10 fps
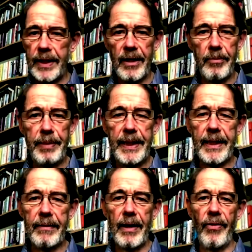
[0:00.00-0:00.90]
There's no
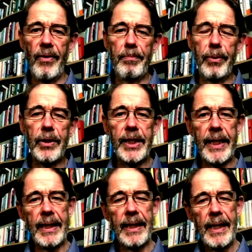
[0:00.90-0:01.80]
beating around the bush
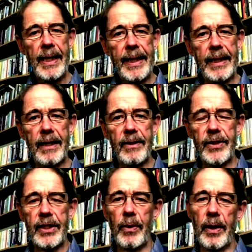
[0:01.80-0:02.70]
here. It
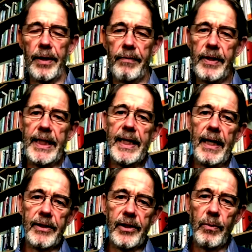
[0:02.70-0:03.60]
goes into a lot of
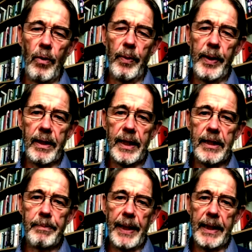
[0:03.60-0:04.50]
detail as to what we can
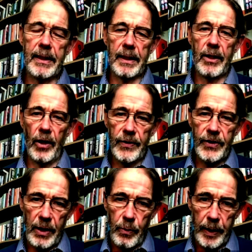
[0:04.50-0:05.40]
expect as a
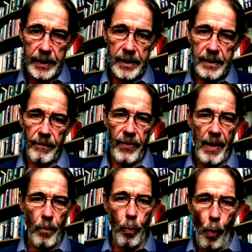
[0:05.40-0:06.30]
consequence of
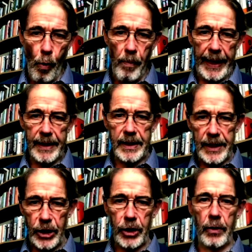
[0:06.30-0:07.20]
that warming,
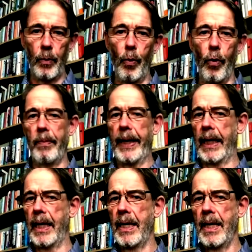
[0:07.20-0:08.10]
additional
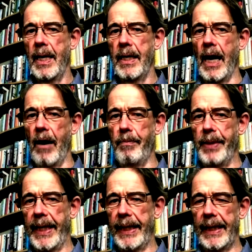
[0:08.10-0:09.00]
warming, now
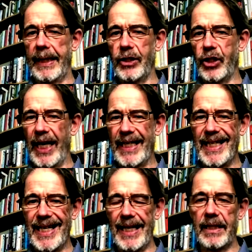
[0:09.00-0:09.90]
being
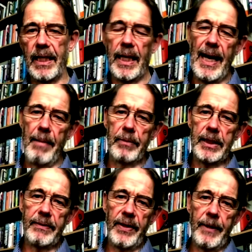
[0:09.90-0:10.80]
injected into the
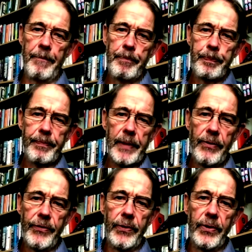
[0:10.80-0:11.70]
atmosphere
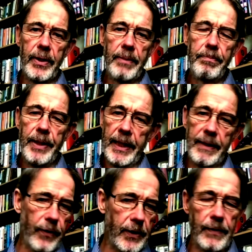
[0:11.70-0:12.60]
through the
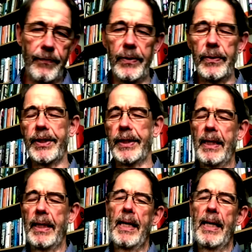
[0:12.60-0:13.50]
burning of fossil fuels and